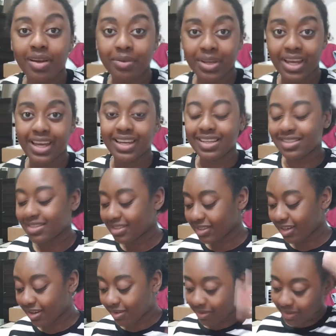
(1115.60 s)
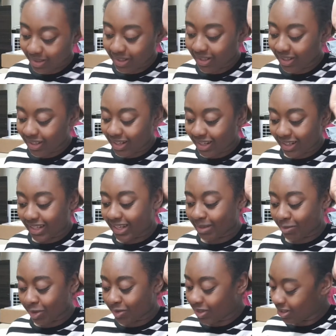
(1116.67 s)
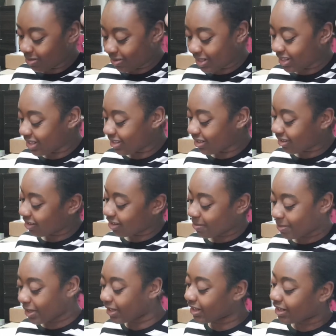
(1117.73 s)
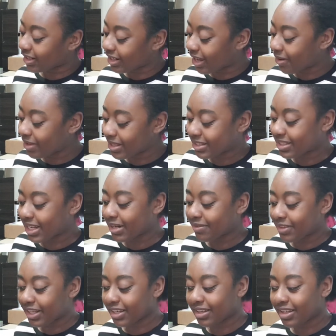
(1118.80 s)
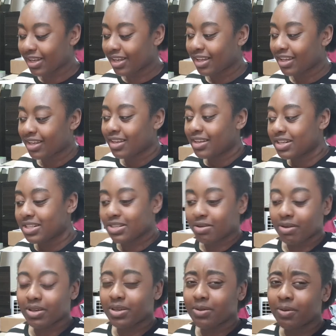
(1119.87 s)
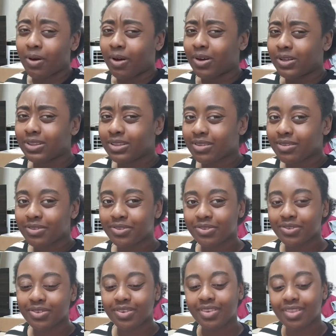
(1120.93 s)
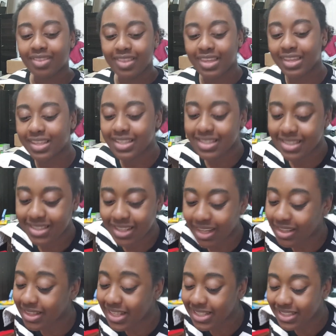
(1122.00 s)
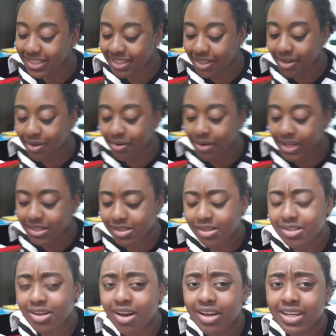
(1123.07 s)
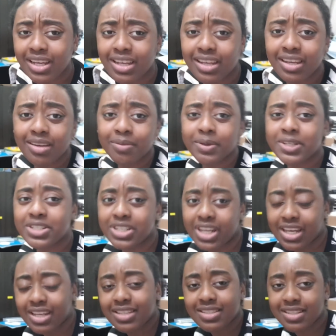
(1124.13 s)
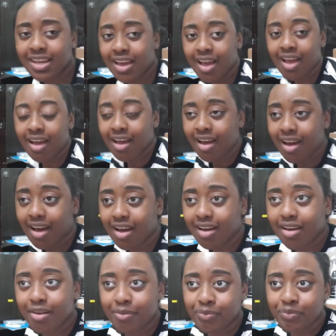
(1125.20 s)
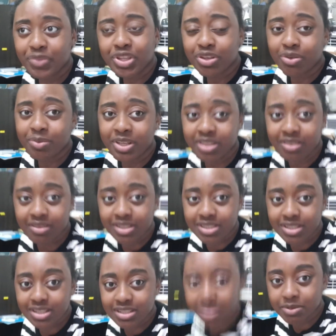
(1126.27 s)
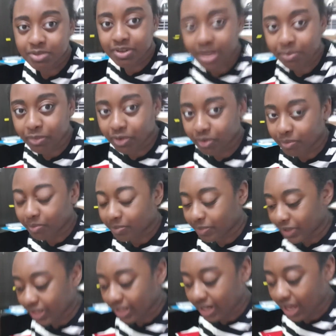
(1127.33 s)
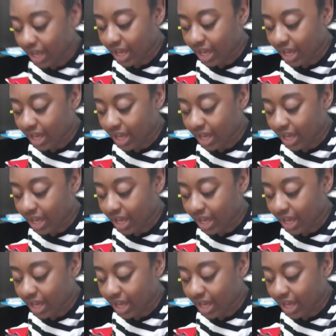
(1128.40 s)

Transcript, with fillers: Okay, so I'm going to be clipping in and out instead of like showing you all of this unless you know I start talking in which case um you'll be listening to me ramble but